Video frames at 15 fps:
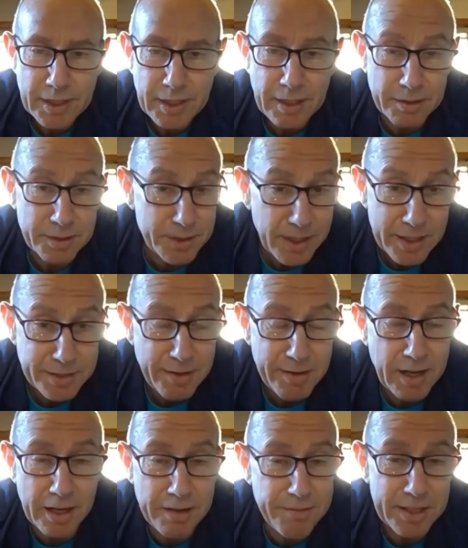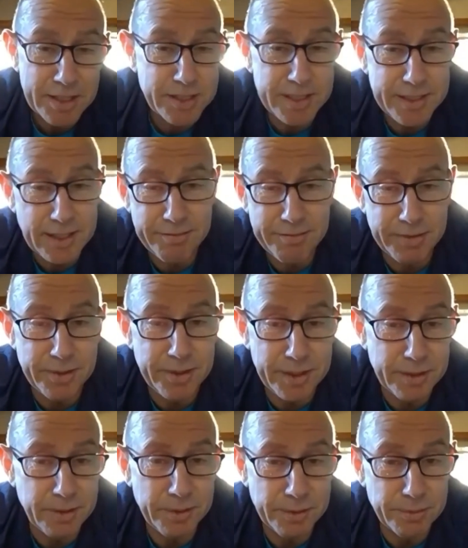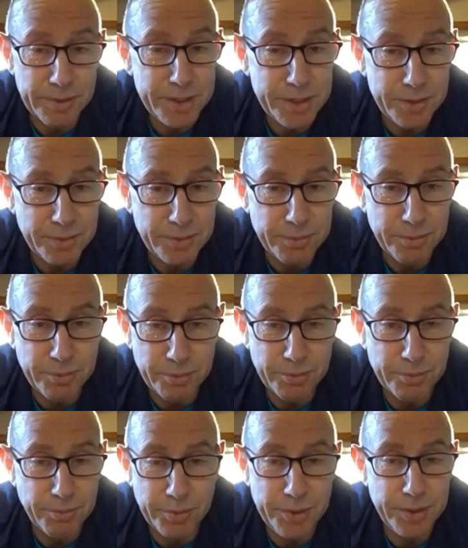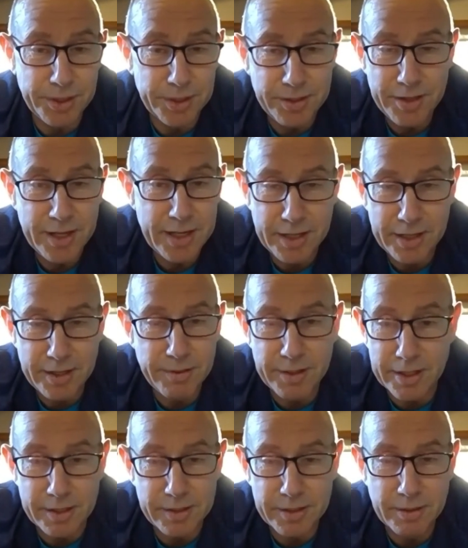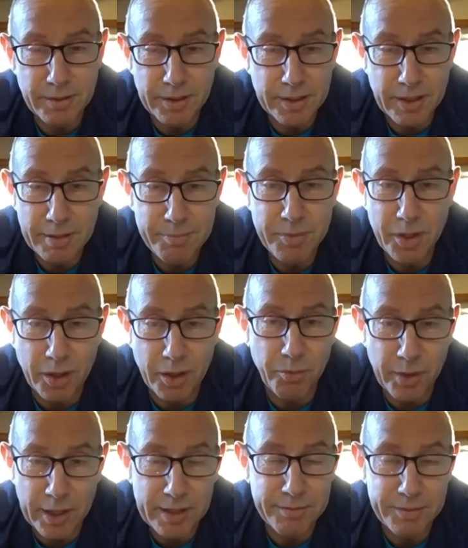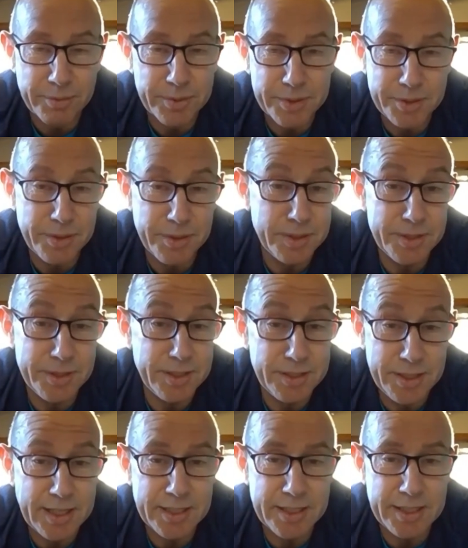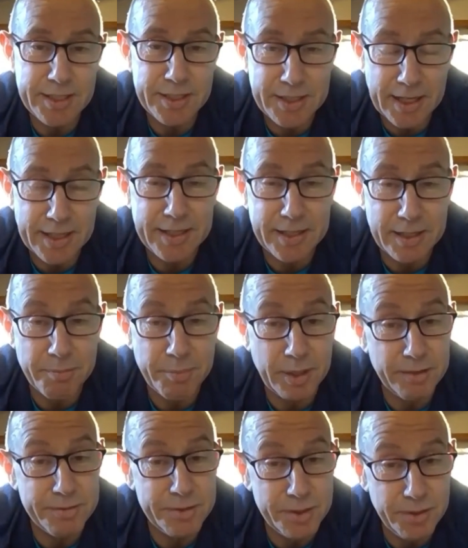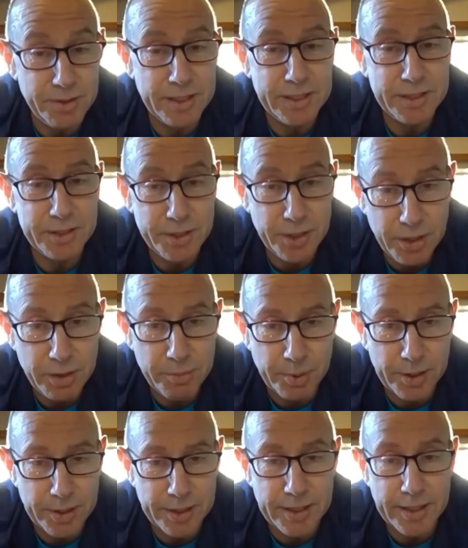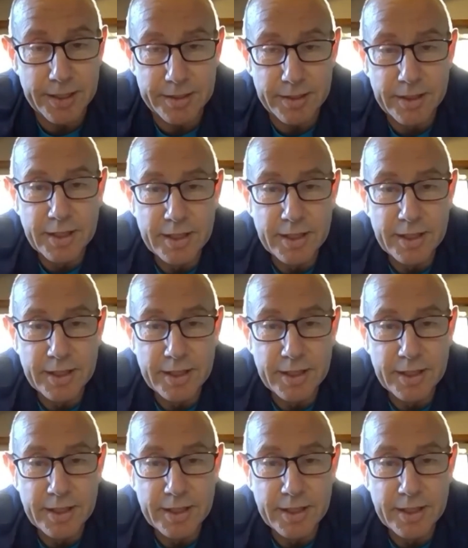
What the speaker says: because I've actually done very little original work in that area, you know, like I'm not one of the researchers that's actually studied it, but I've certainly interpreted it,